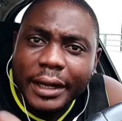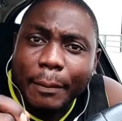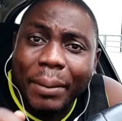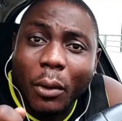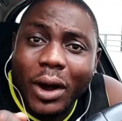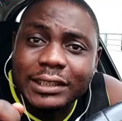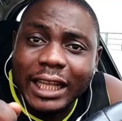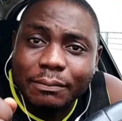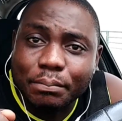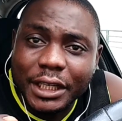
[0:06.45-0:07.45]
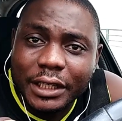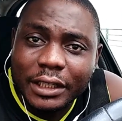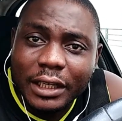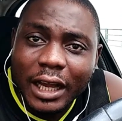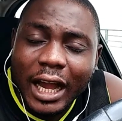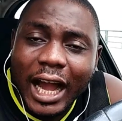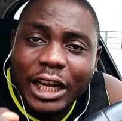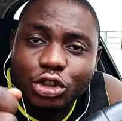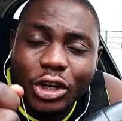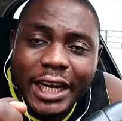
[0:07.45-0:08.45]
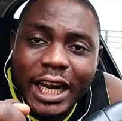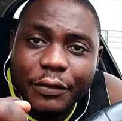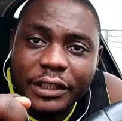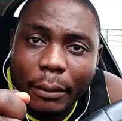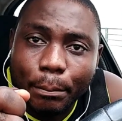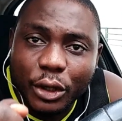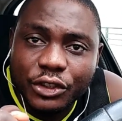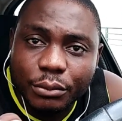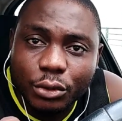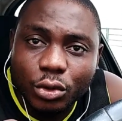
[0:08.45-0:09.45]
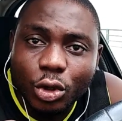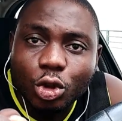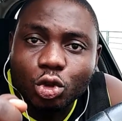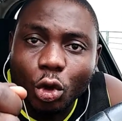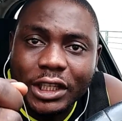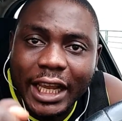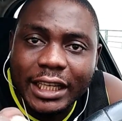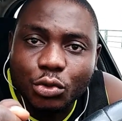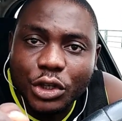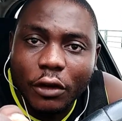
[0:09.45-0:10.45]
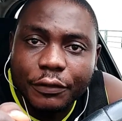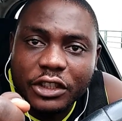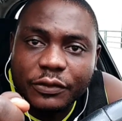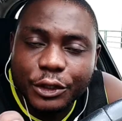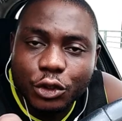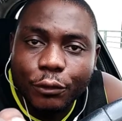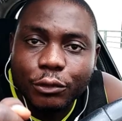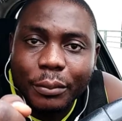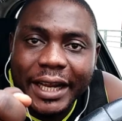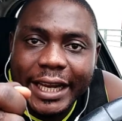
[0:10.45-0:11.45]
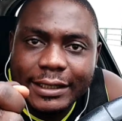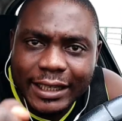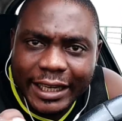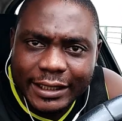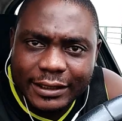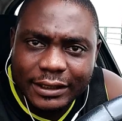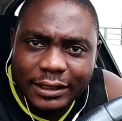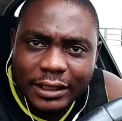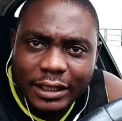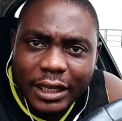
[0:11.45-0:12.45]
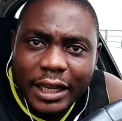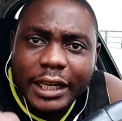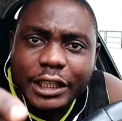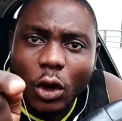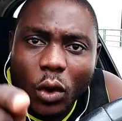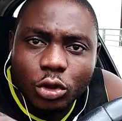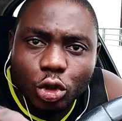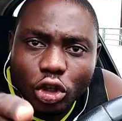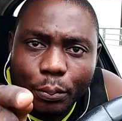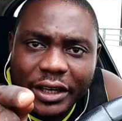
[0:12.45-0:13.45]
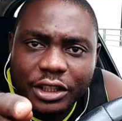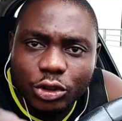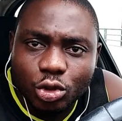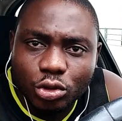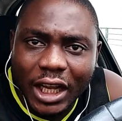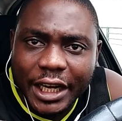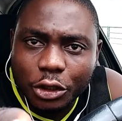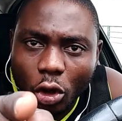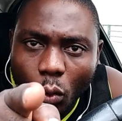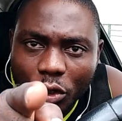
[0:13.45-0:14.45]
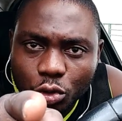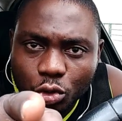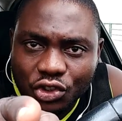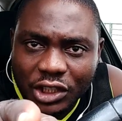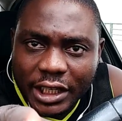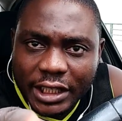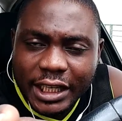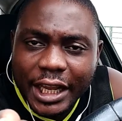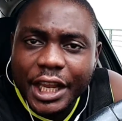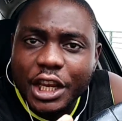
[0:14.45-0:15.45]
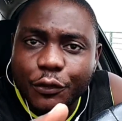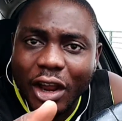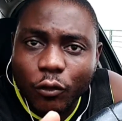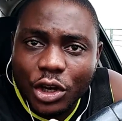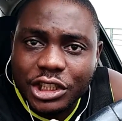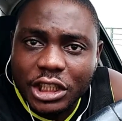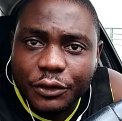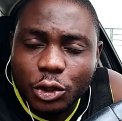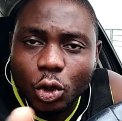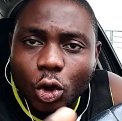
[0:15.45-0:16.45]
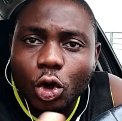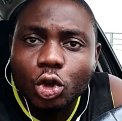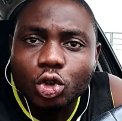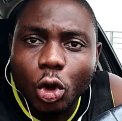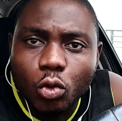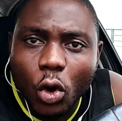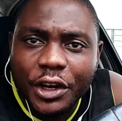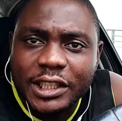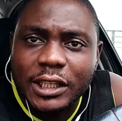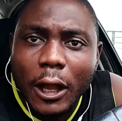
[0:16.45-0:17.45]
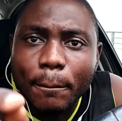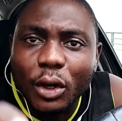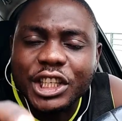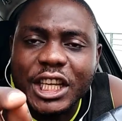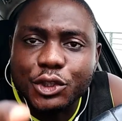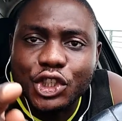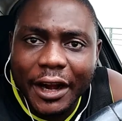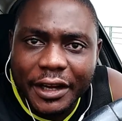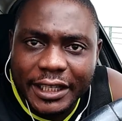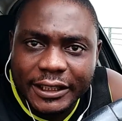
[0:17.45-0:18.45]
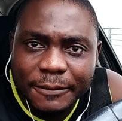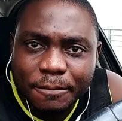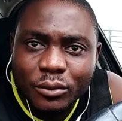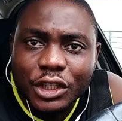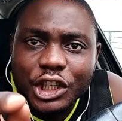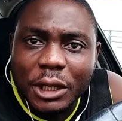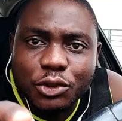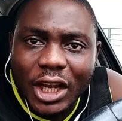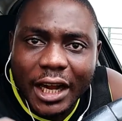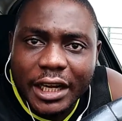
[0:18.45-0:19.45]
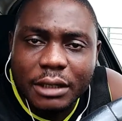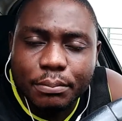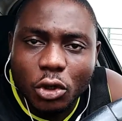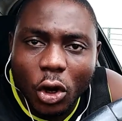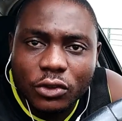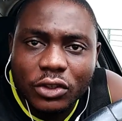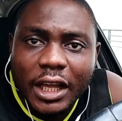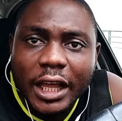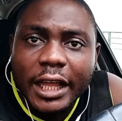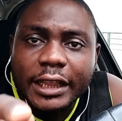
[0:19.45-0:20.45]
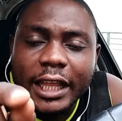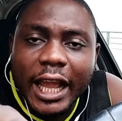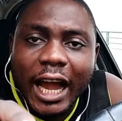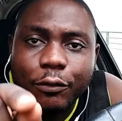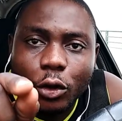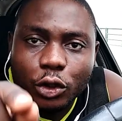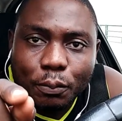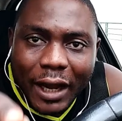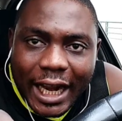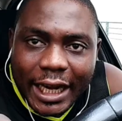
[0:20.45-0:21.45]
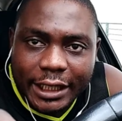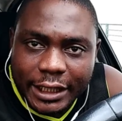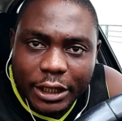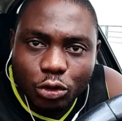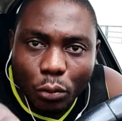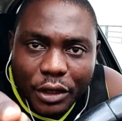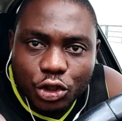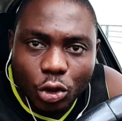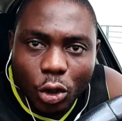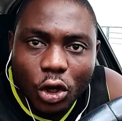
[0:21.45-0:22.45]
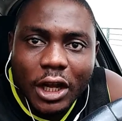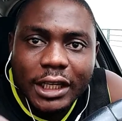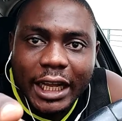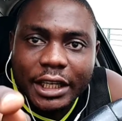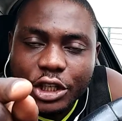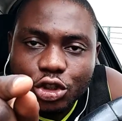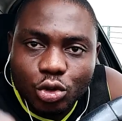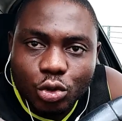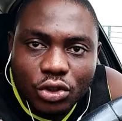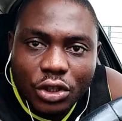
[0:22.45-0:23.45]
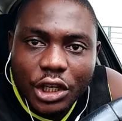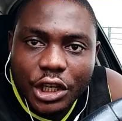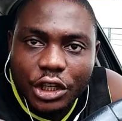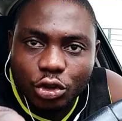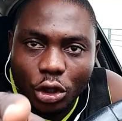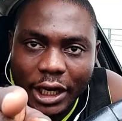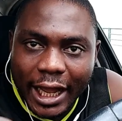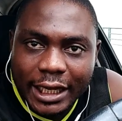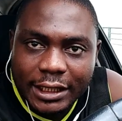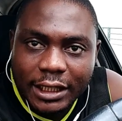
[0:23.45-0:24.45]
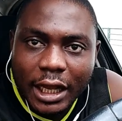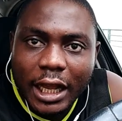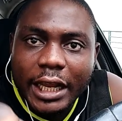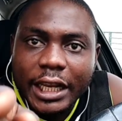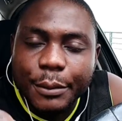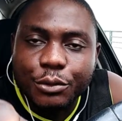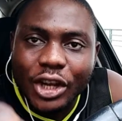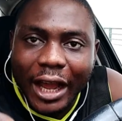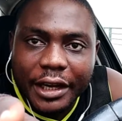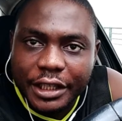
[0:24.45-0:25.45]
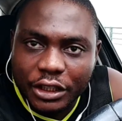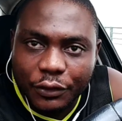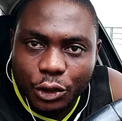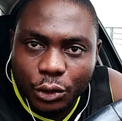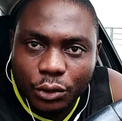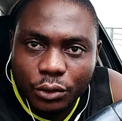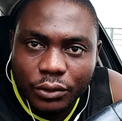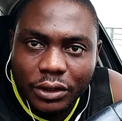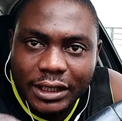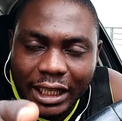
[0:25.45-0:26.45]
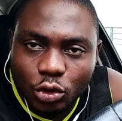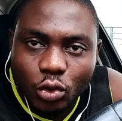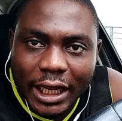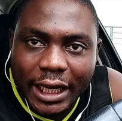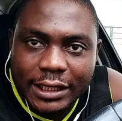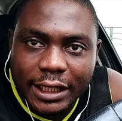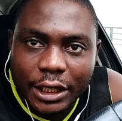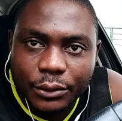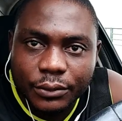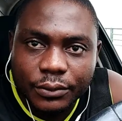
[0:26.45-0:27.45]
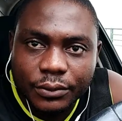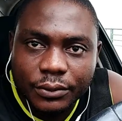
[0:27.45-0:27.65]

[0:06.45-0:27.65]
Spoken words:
The powers that be are trying everything possible to get rid of this video from the internet. They want to suppress the truth and they don't want you to see it. If you have watched this video, no worries, but keep sharing it. Keep sharing it because they have conspired again to make sure that this truth is not heard. Keep sharing this video. That is what I can tell you.